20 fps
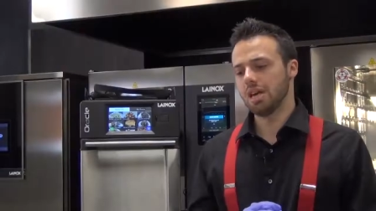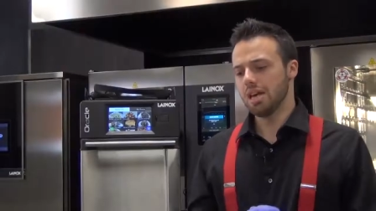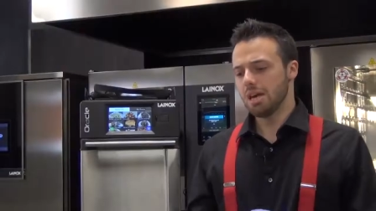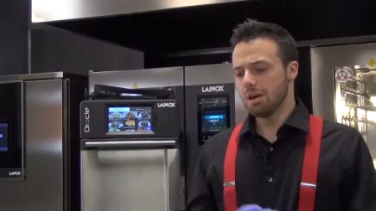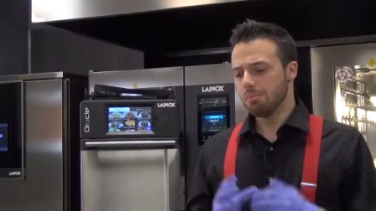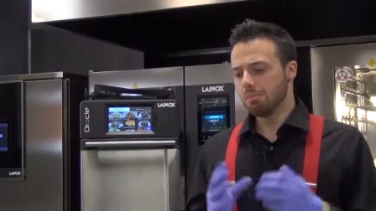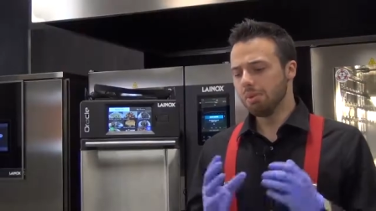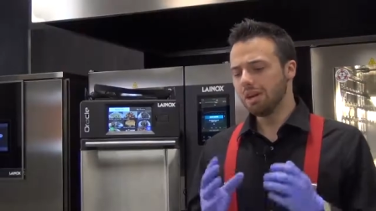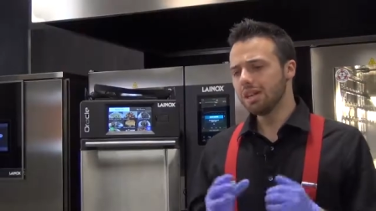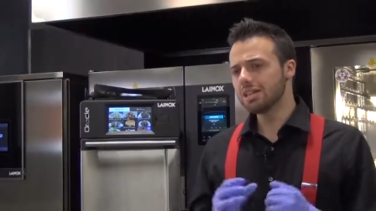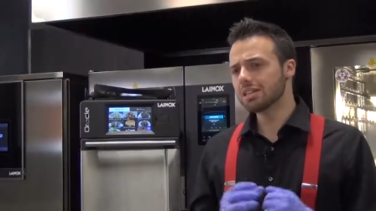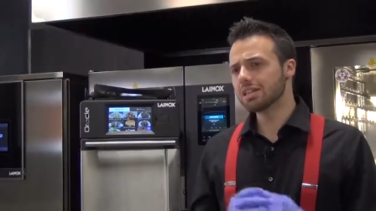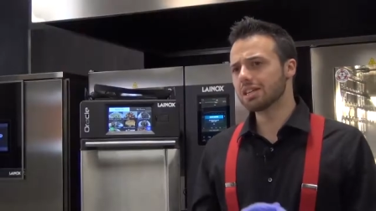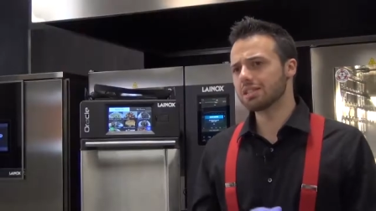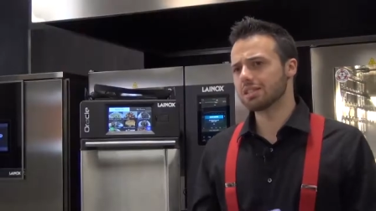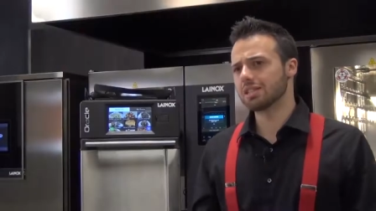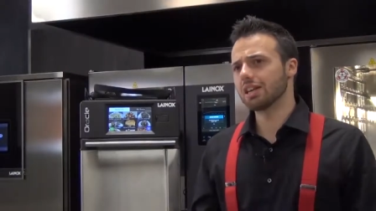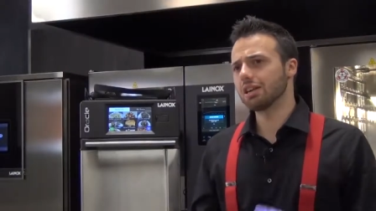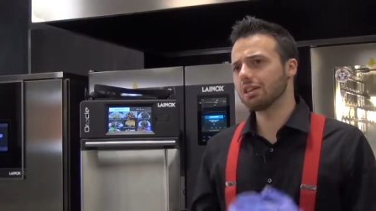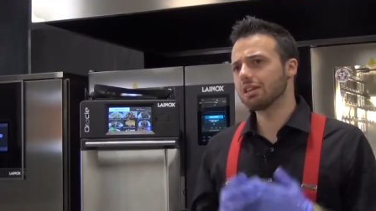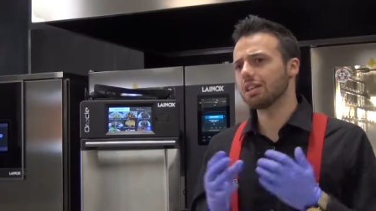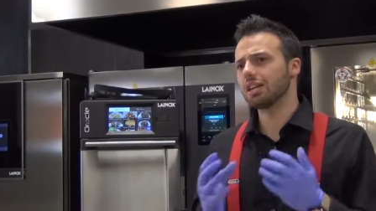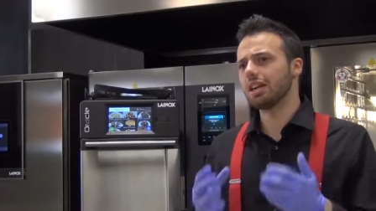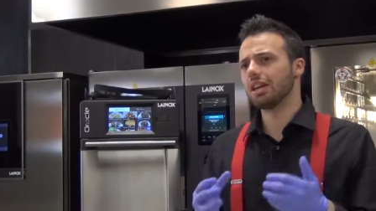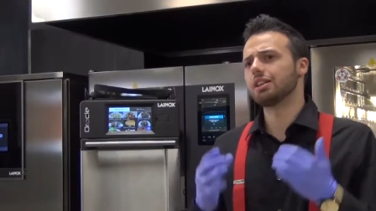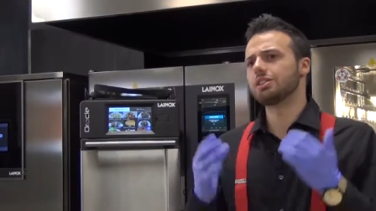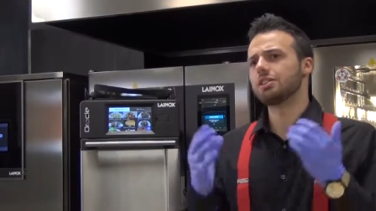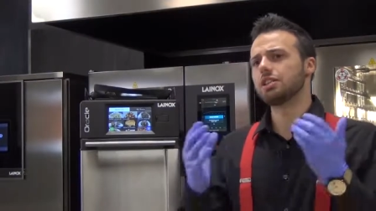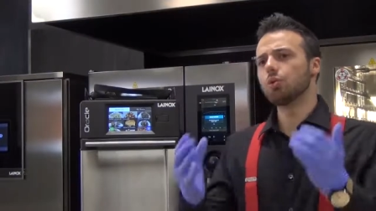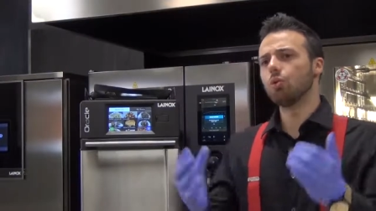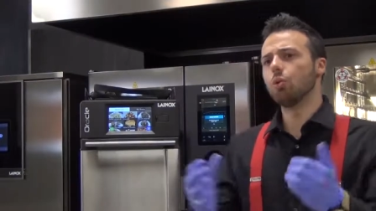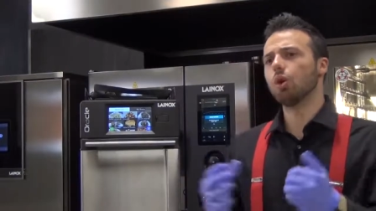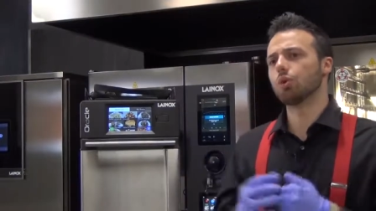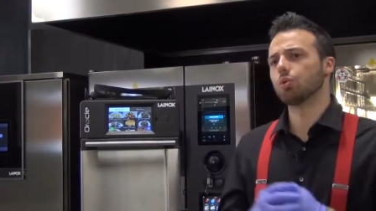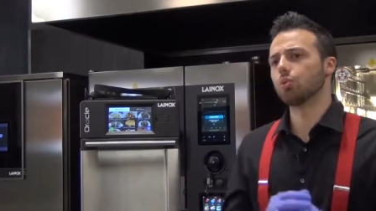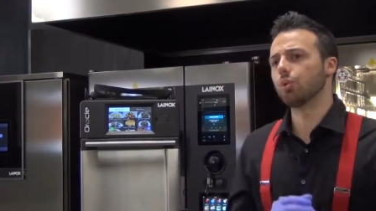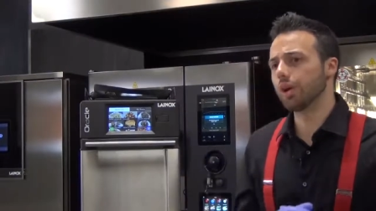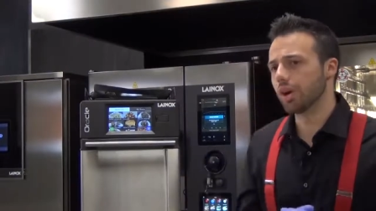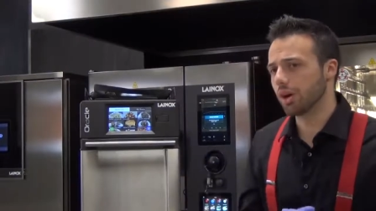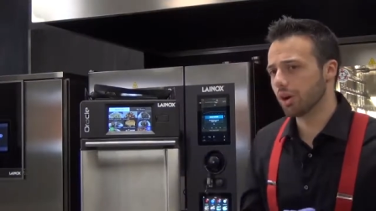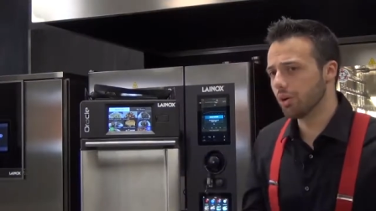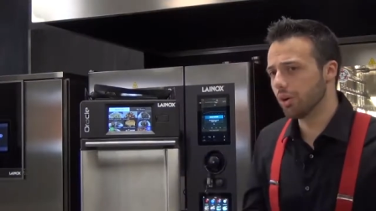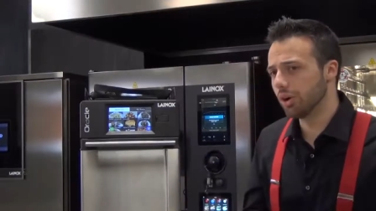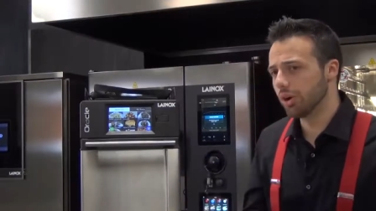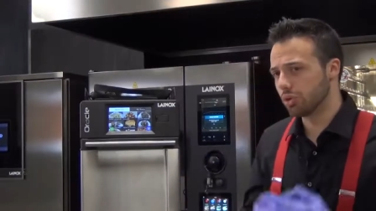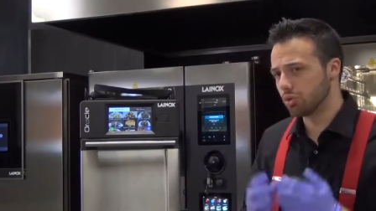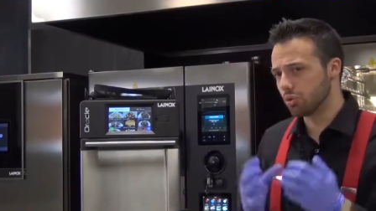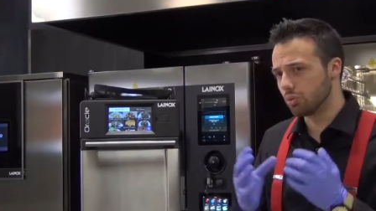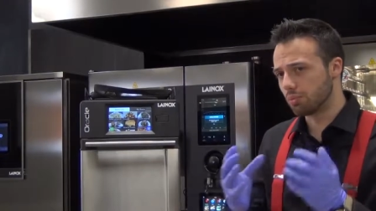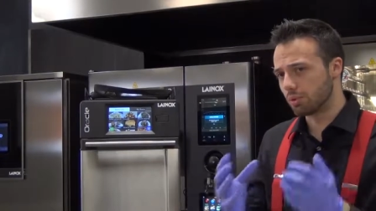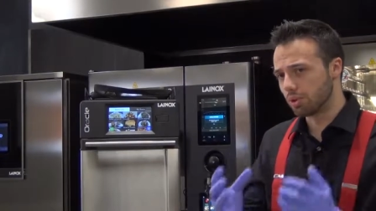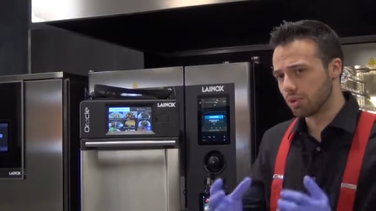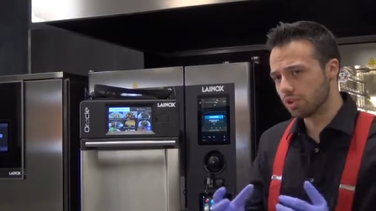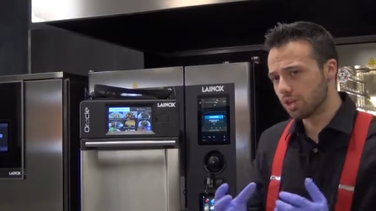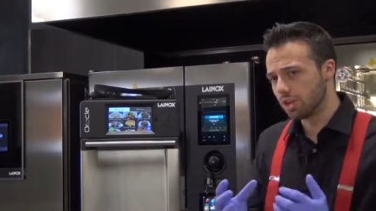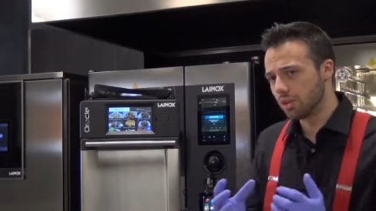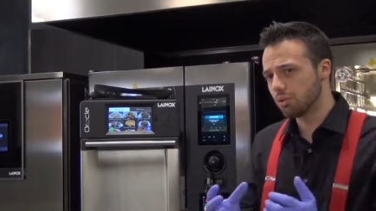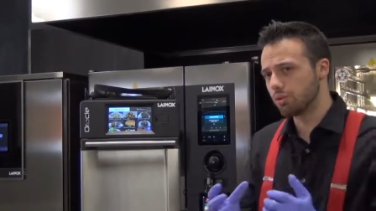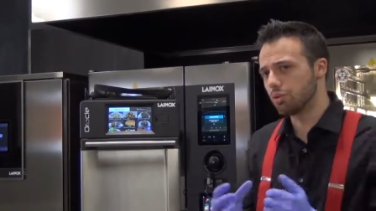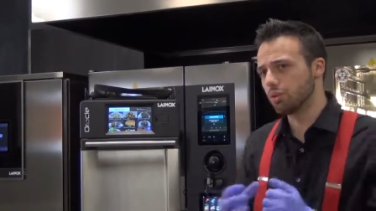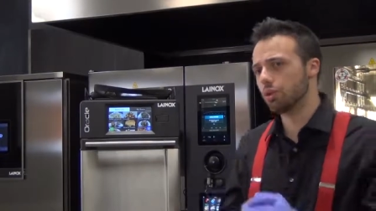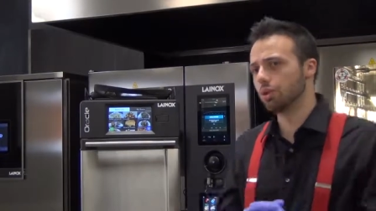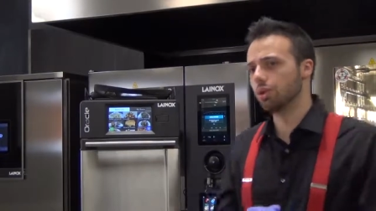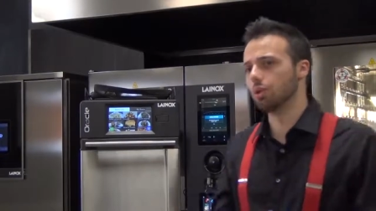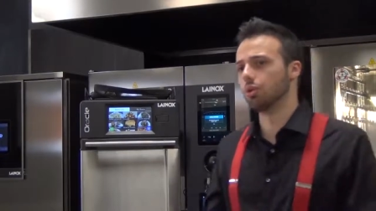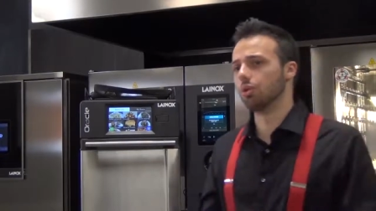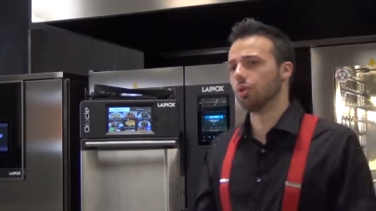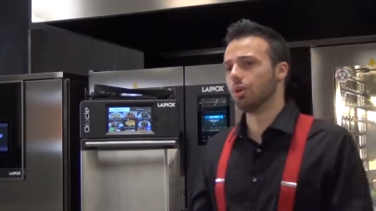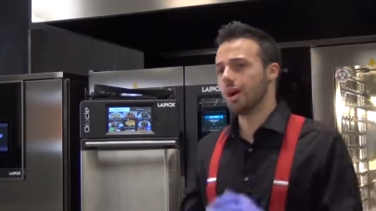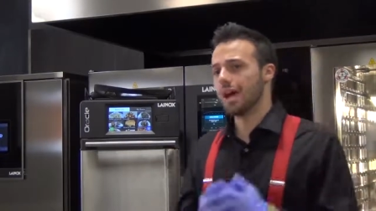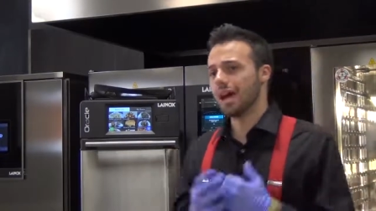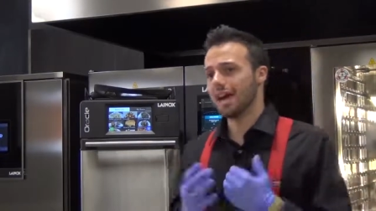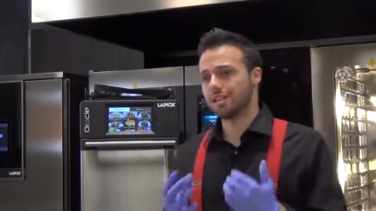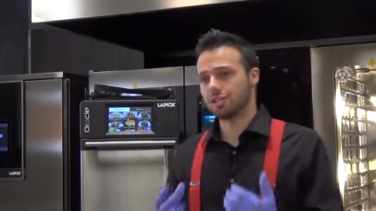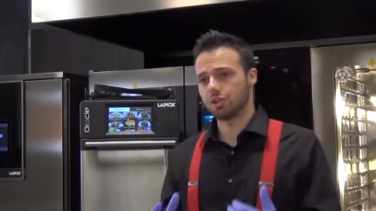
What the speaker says: But let's get started and let's see what we are going to present to you as a